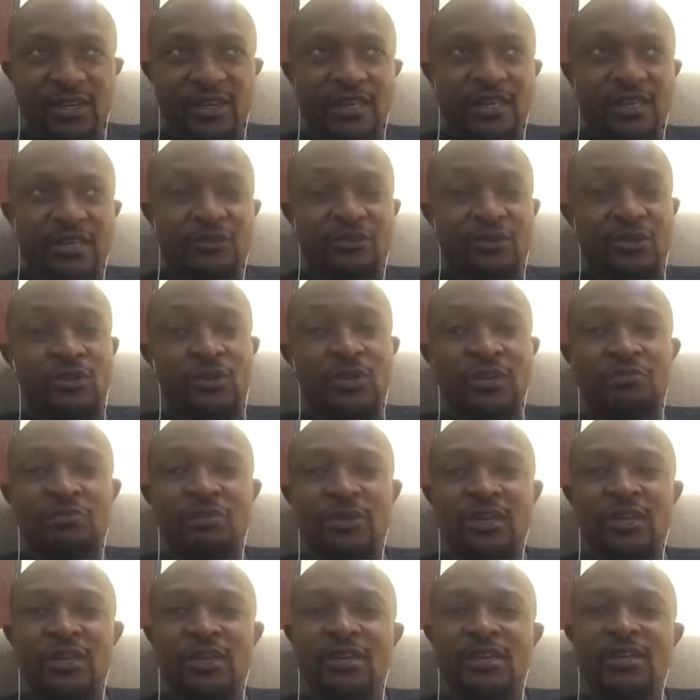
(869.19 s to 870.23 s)
If you're with
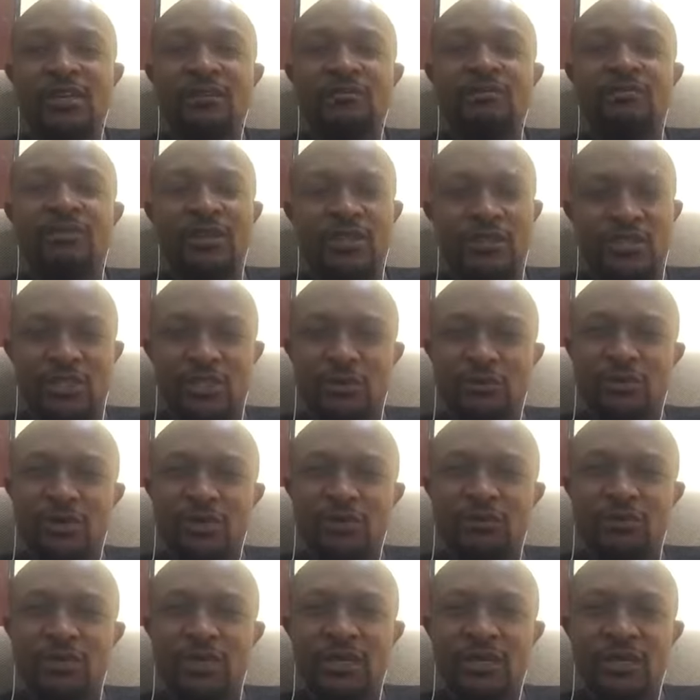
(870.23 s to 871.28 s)
me, please
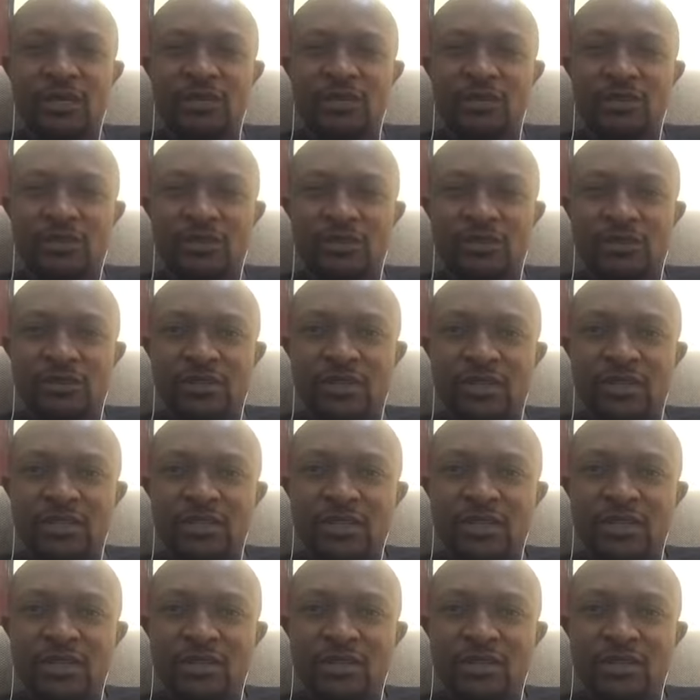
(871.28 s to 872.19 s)
support me to do this.